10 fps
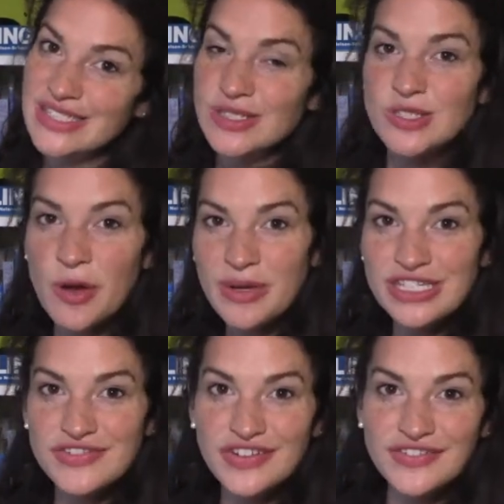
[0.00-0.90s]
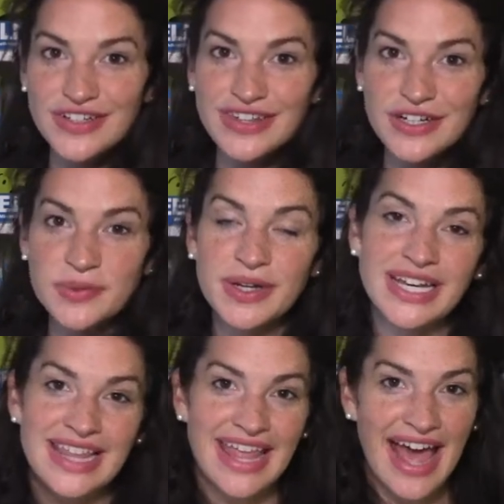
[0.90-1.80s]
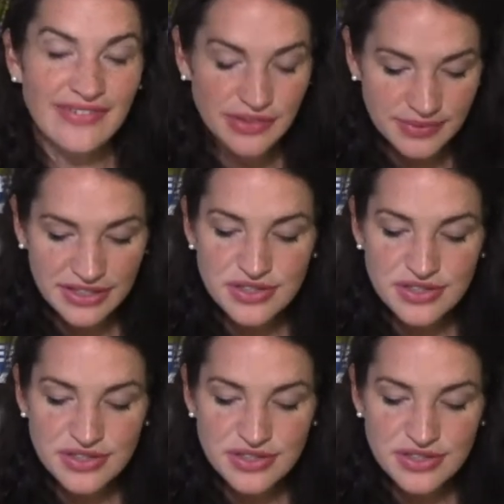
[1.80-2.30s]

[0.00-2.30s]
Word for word: So much fun for your little one and they have a real